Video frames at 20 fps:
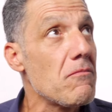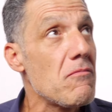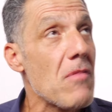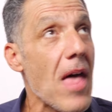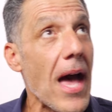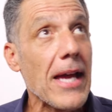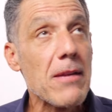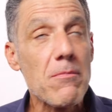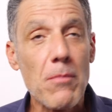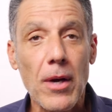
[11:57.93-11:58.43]

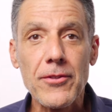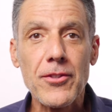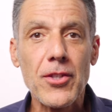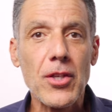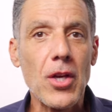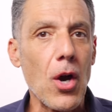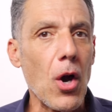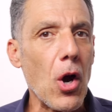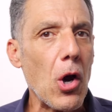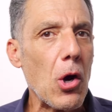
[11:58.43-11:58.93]
Nine months
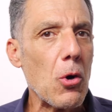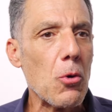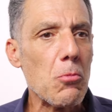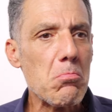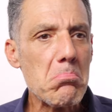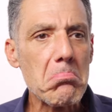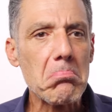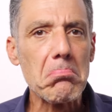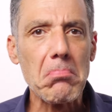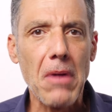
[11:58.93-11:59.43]

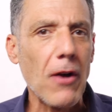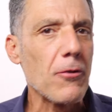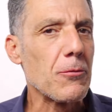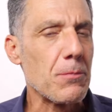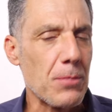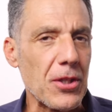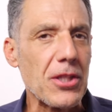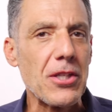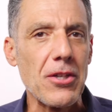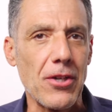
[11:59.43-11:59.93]
ago, I was
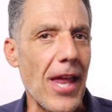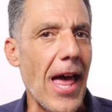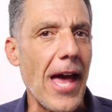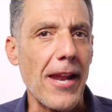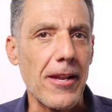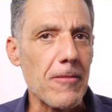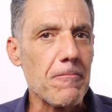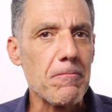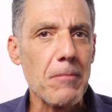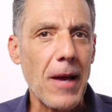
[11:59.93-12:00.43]
pretty good
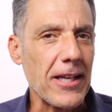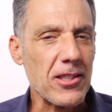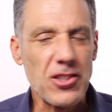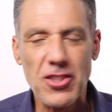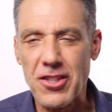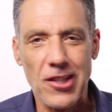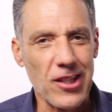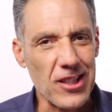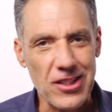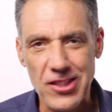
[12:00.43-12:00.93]
at it. I could
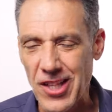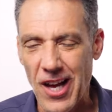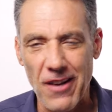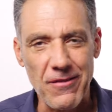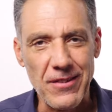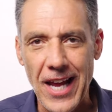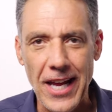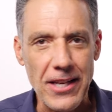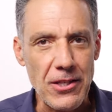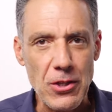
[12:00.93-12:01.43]
just look at stuff and I